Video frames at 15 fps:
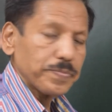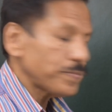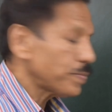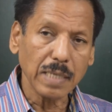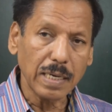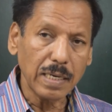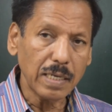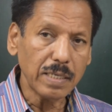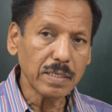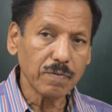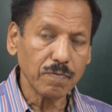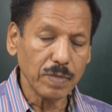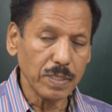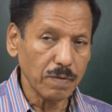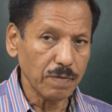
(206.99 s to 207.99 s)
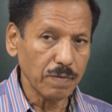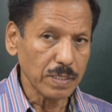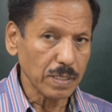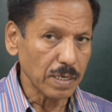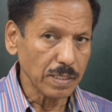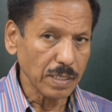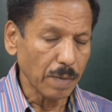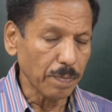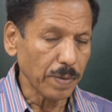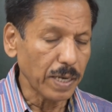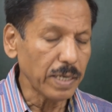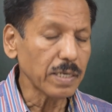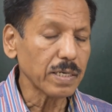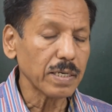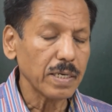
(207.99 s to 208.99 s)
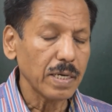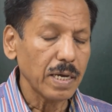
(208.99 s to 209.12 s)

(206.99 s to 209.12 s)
Silent when the vessel is upright,